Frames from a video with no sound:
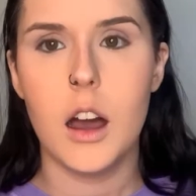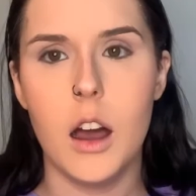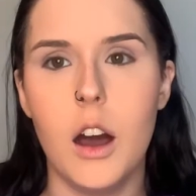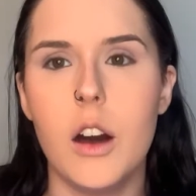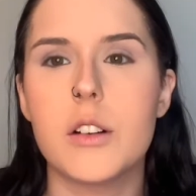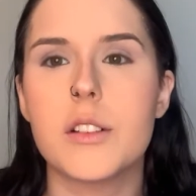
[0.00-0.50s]

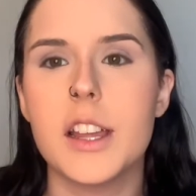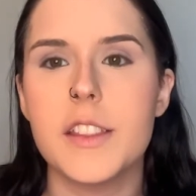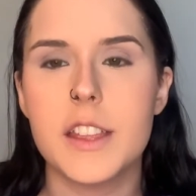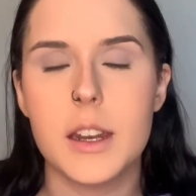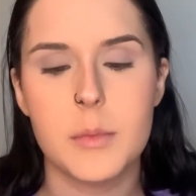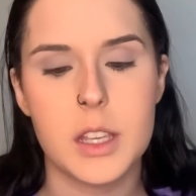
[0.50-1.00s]
All right,
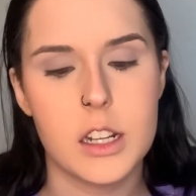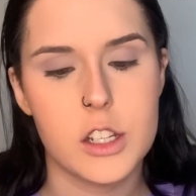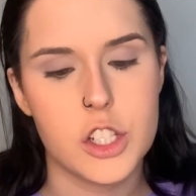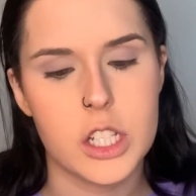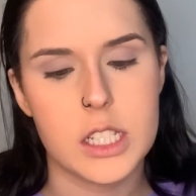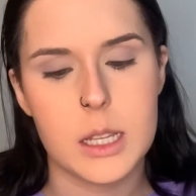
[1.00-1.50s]
then I'm
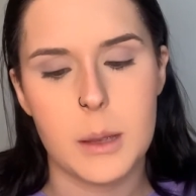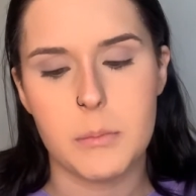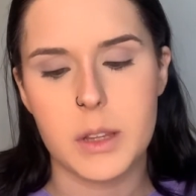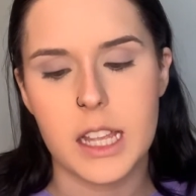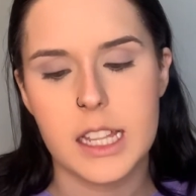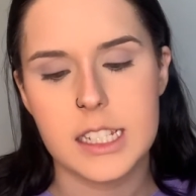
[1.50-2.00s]
gonna just
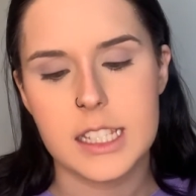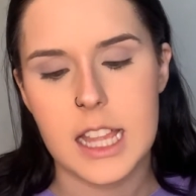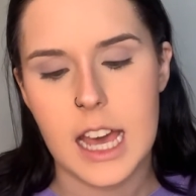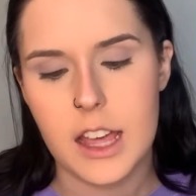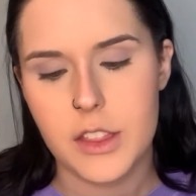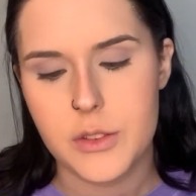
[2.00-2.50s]
blend
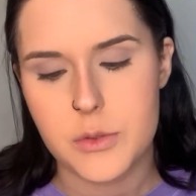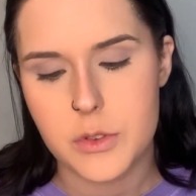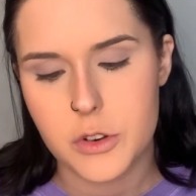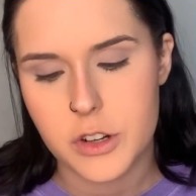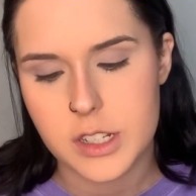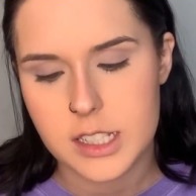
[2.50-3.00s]
that through the
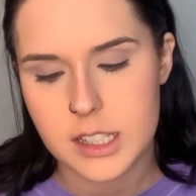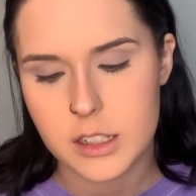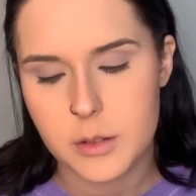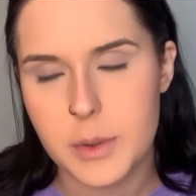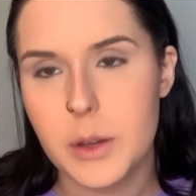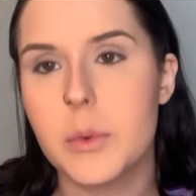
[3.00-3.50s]
crease a
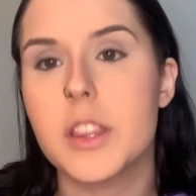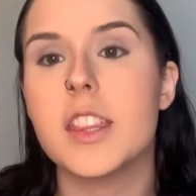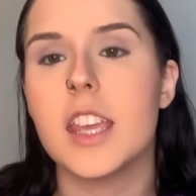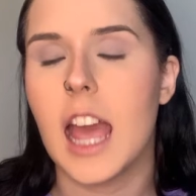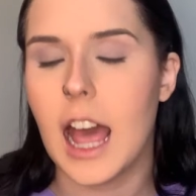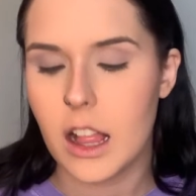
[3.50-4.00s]
little bit with
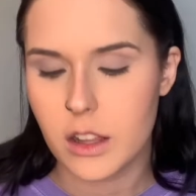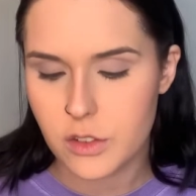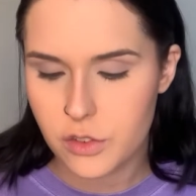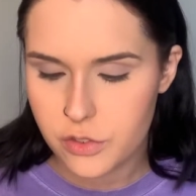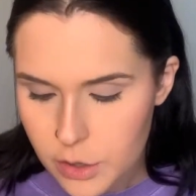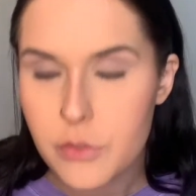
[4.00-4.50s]
the
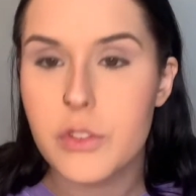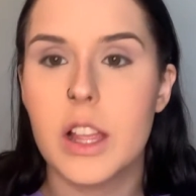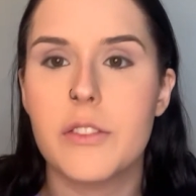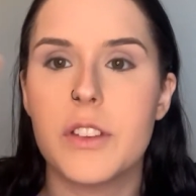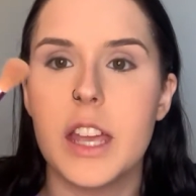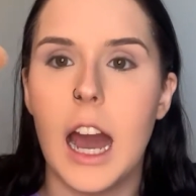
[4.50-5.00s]
e.l.f.
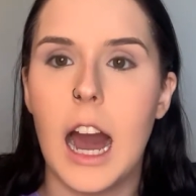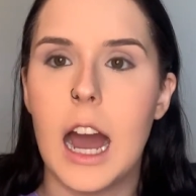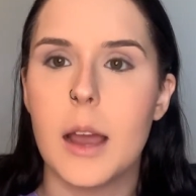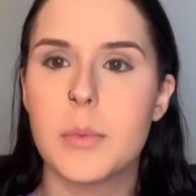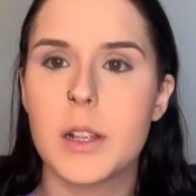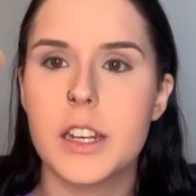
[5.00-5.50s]
Fluffy
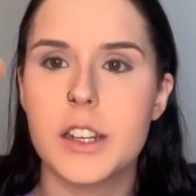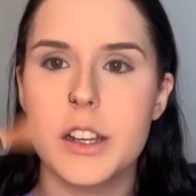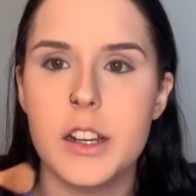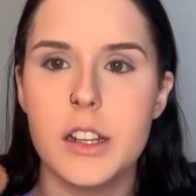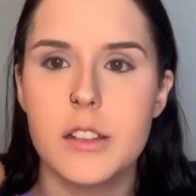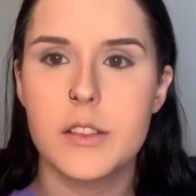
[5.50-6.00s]
Eye
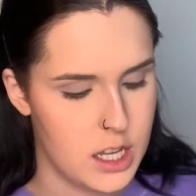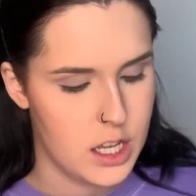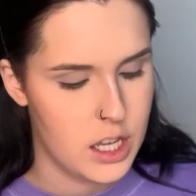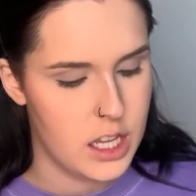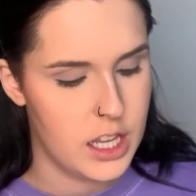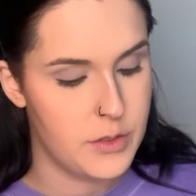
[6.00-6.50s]
Blender.
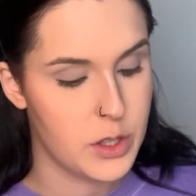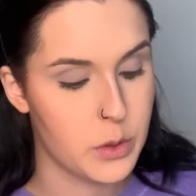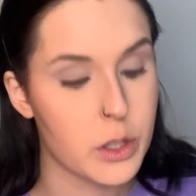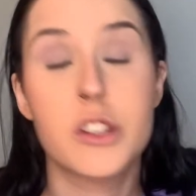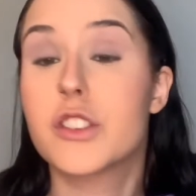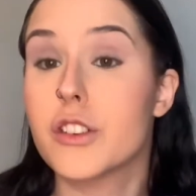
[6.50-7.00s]
Even though
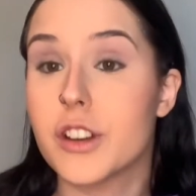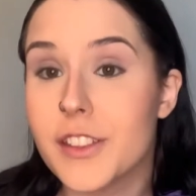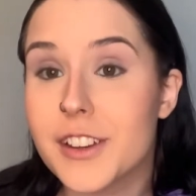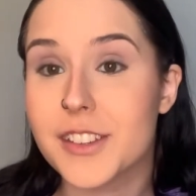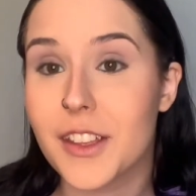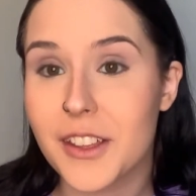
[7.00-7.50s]
it looks dirty,
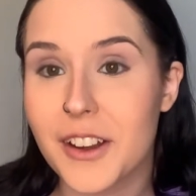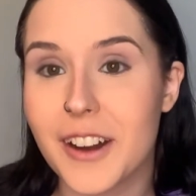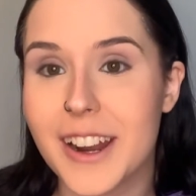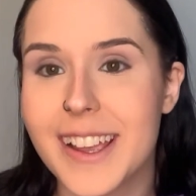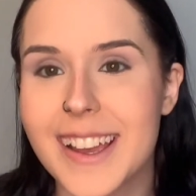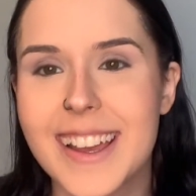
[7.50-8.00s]
there's nothing on it.